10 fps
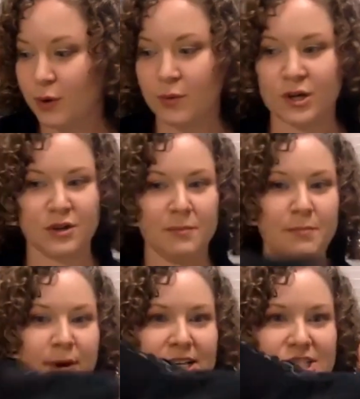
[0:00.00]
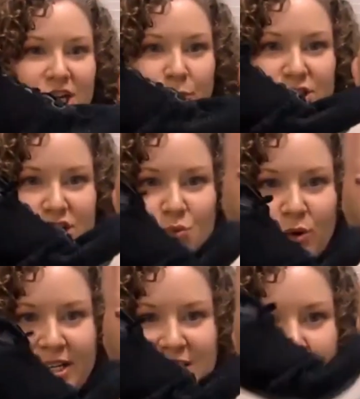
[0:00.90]
we want the basic. We just
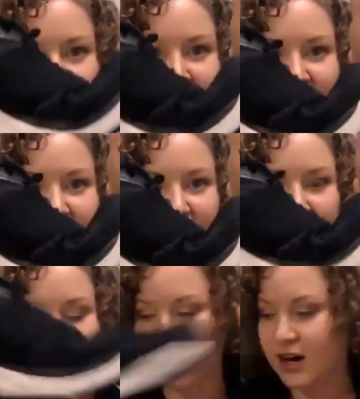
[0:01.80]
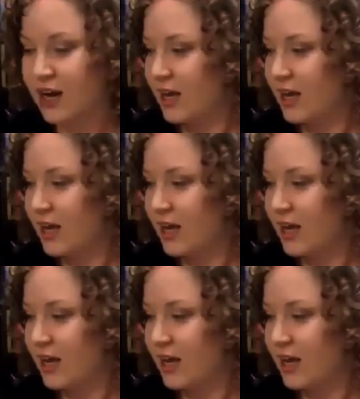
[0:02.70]
want it to bend here.